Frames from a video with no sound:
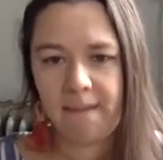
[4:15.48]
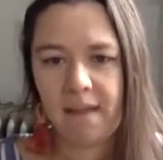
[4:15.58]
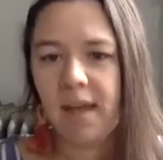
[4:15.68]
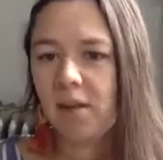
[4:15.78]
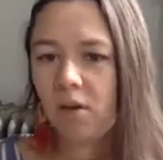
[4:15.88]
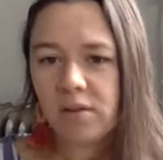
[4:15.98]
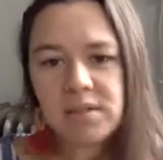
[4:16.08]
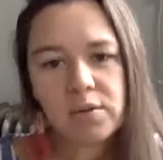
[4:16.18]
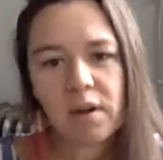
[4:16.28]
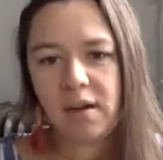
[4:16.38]
and
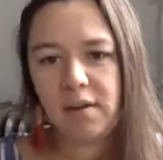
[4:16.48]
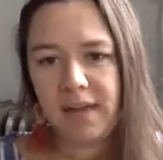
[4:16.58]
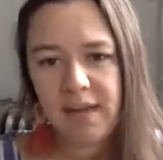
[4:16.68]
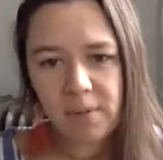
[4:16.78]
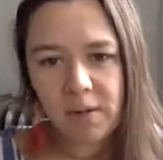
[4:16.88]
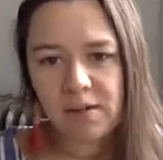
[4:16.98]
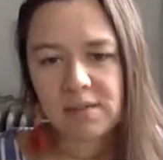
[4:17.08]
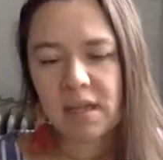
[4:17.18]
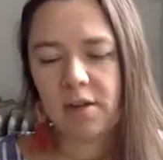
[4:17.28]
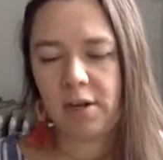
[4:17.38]
also our neighbors
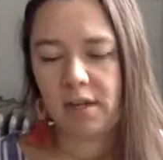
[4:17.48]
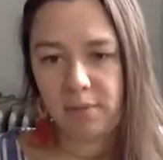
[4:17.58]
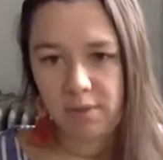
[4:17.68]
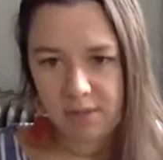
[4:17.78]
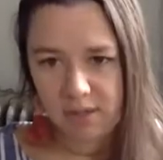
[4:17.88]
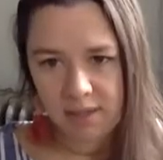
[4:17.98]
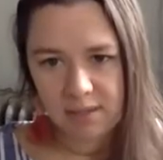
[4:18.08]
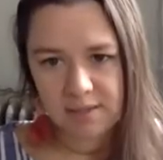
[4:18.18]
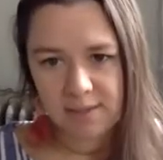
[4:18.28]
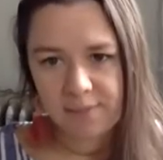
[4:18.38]
and our
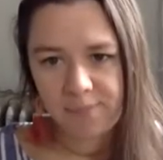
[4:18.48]
communities.